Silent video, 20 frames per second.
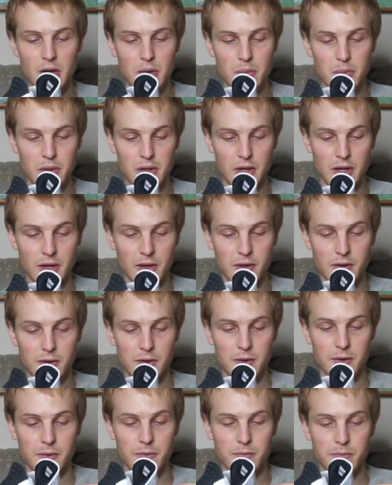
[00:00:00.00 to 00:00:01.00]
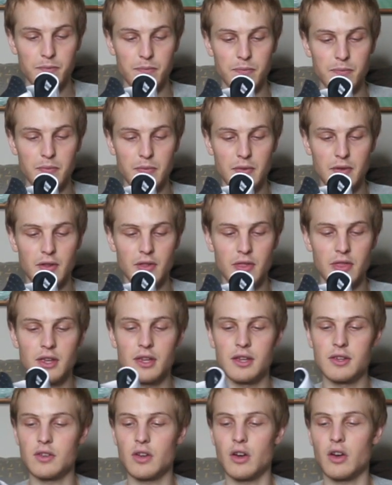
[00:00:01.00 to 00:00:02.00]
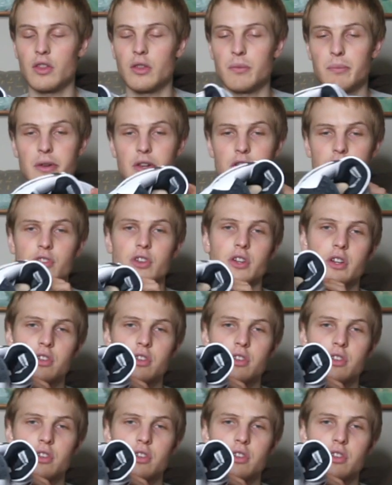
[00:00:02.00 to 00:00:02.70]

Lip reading: But yeah, these are the military